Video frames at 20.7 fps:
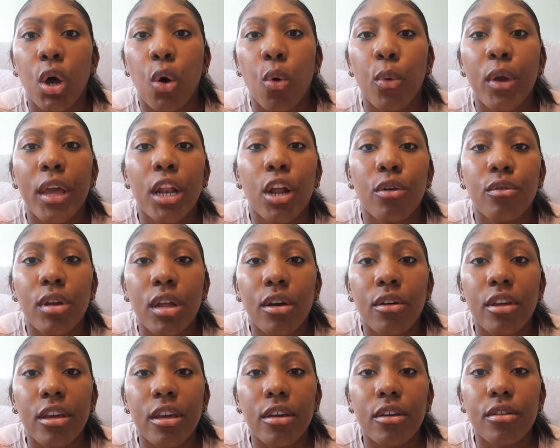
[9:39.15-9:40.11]
We don't know
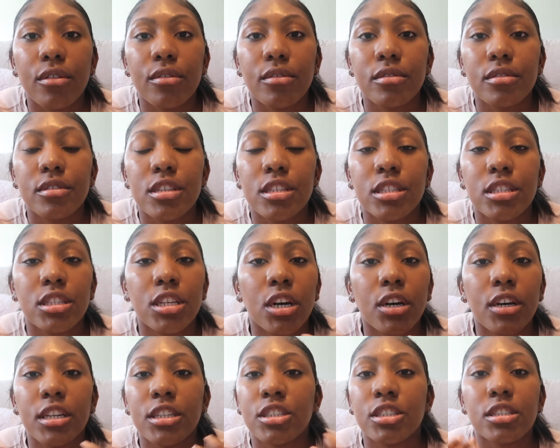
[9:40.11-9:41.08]
you. So
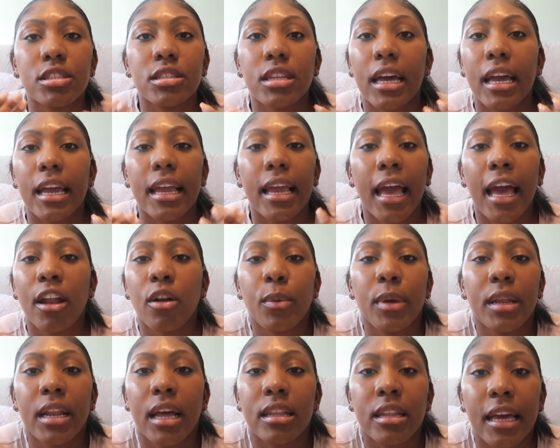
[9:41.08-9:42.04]
it's just like, how do
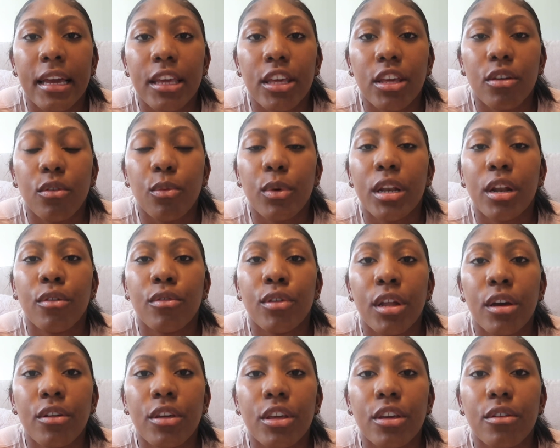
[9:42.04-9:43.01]
we not like you? We don't
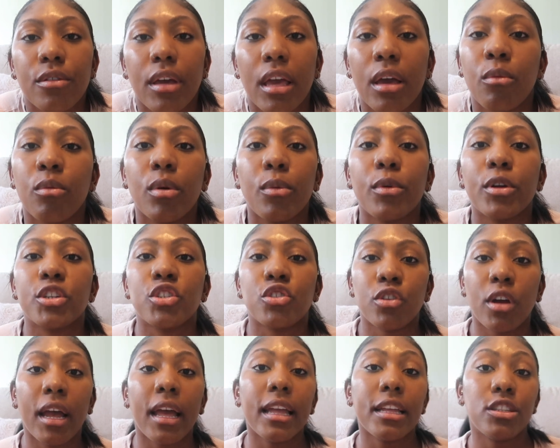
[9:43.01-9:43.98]
know you. And when we're
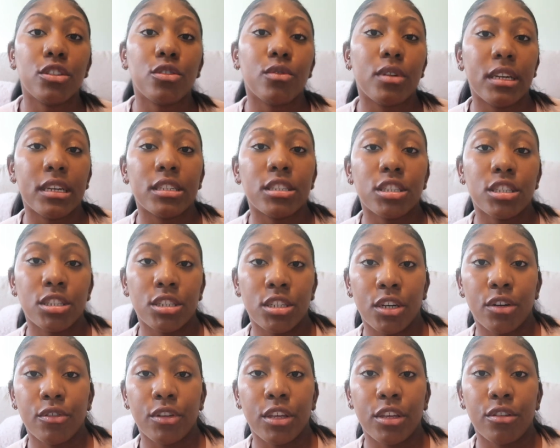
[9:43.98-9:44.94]
trying to get to
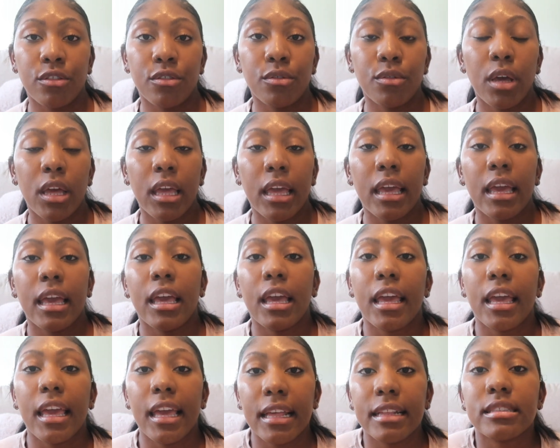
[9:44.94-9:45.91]
know you,
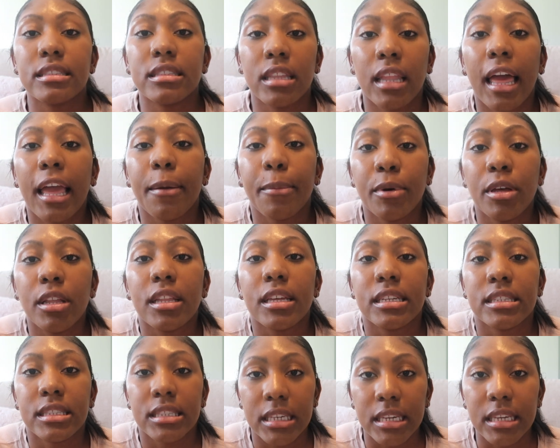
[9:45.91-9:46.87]
it's like
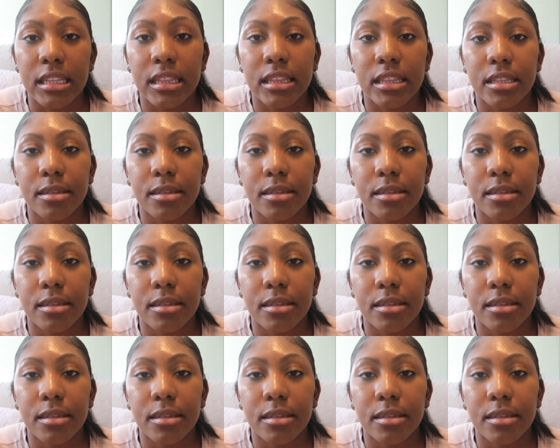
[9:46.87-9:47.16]
pulling teeth.